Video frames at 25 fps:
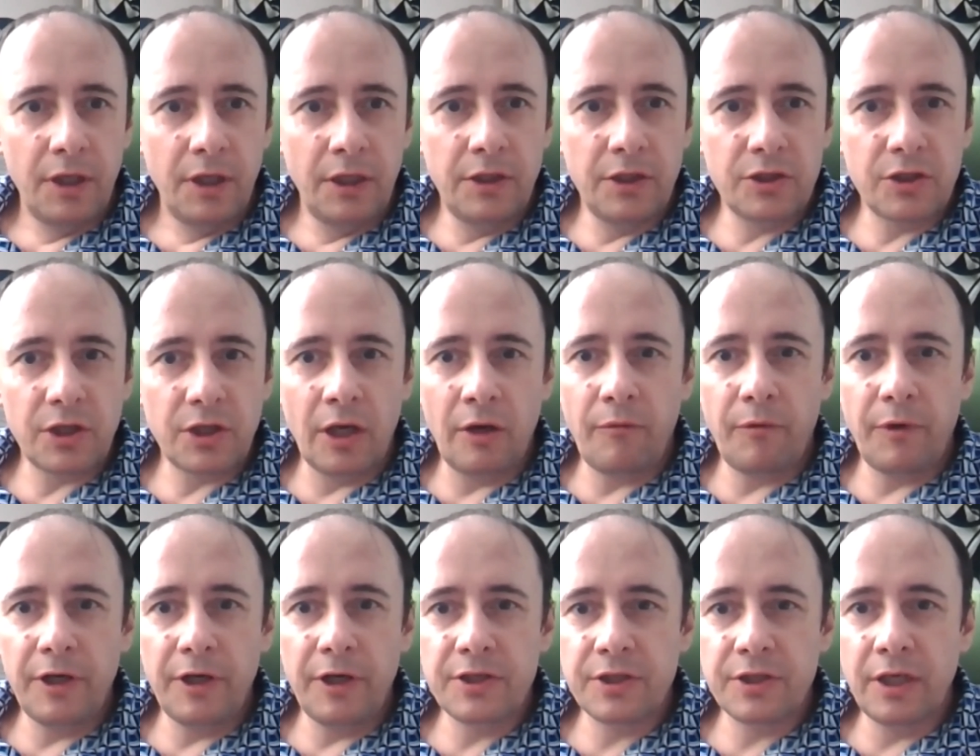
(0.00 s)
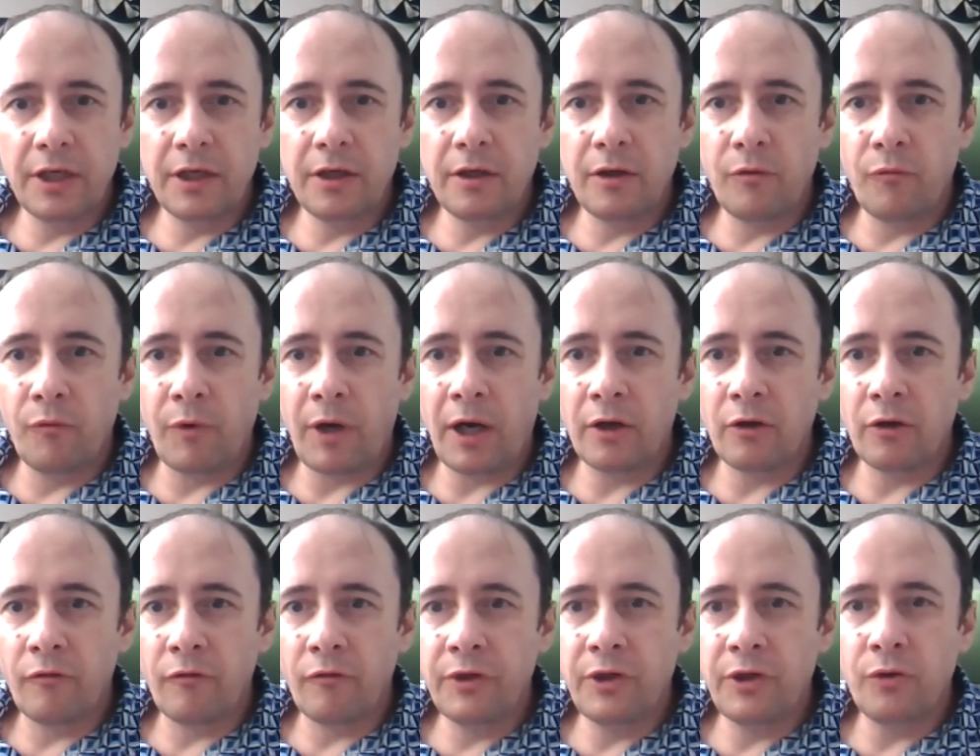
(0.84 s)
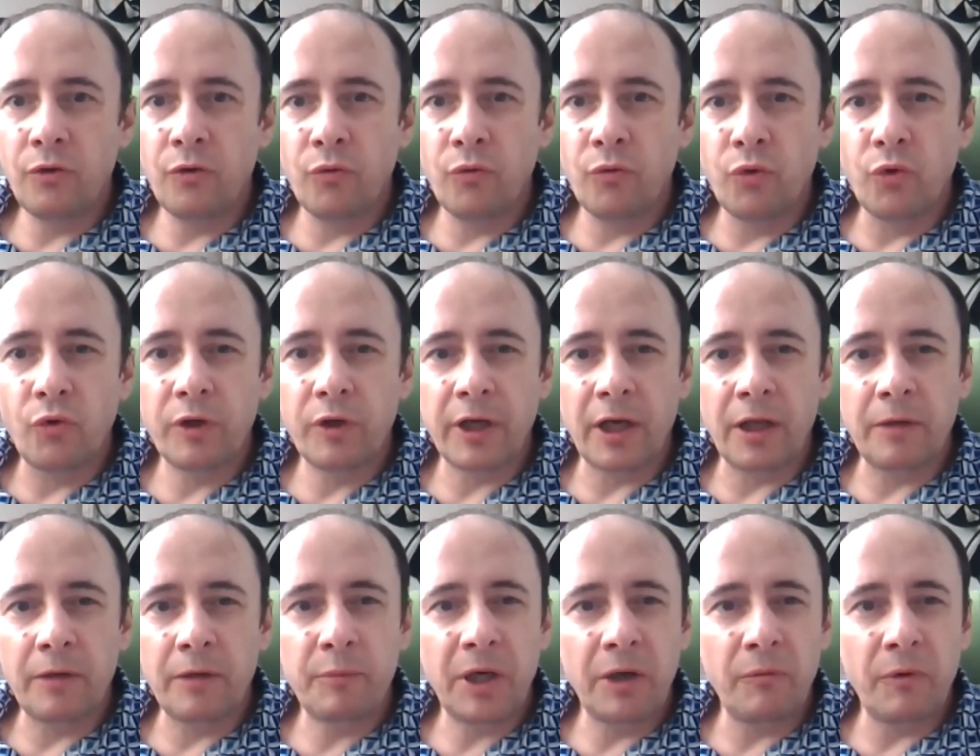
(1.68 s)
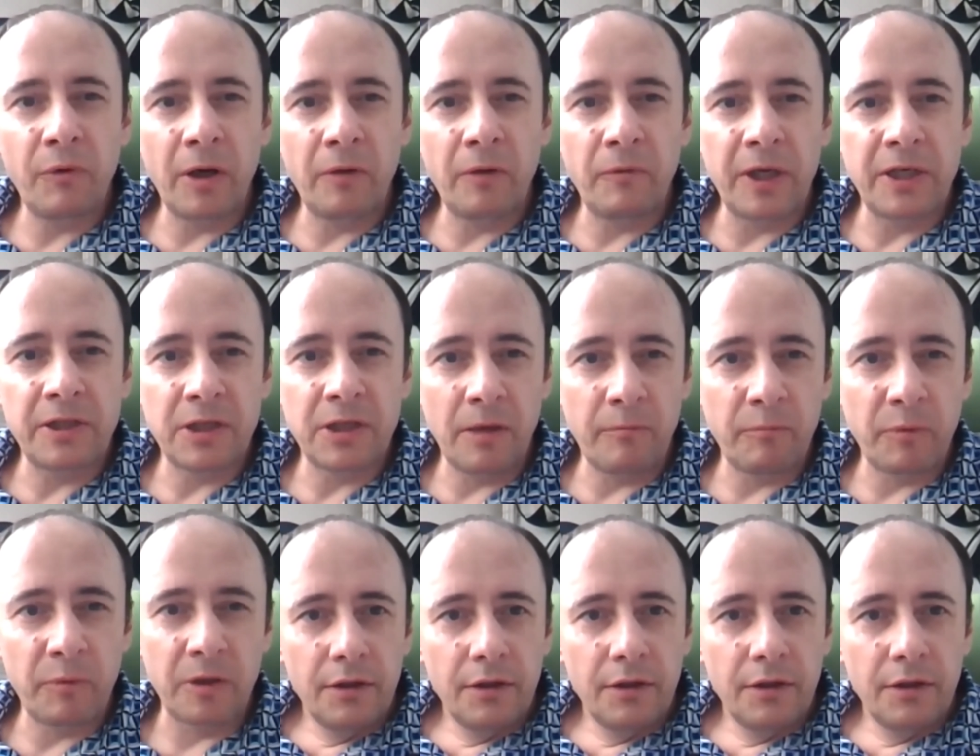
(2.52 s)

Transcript: It is every single one of you who can prevent waste.